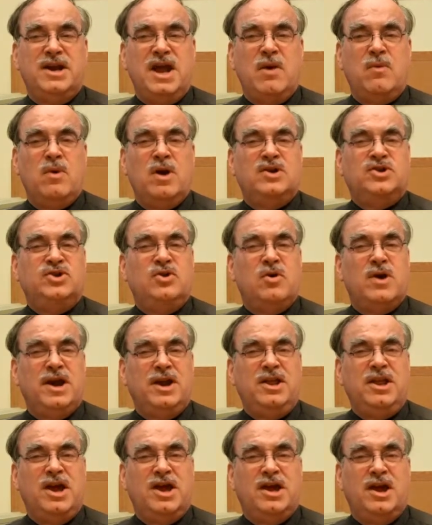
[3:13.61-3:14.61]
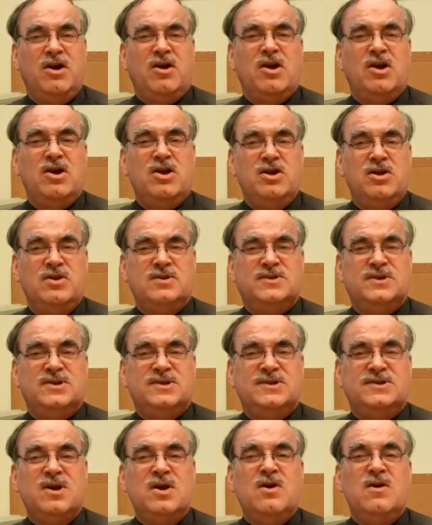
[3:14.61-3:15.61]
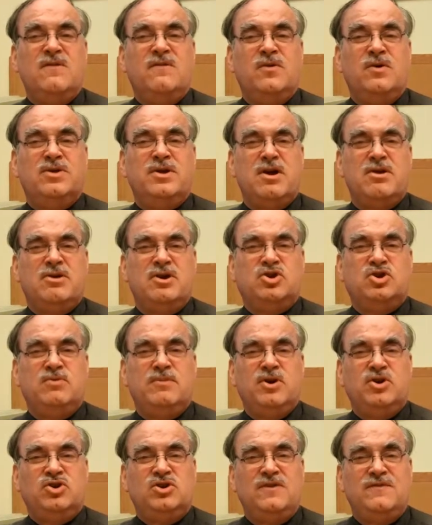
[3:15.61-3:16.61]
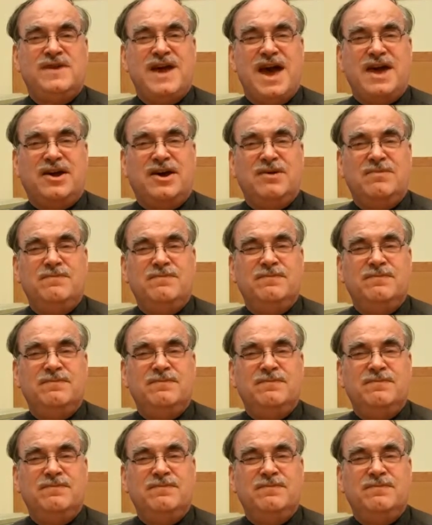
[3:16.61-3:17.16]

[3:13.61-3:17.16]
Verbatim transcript: networks your internet carrier uses for their distribution of data.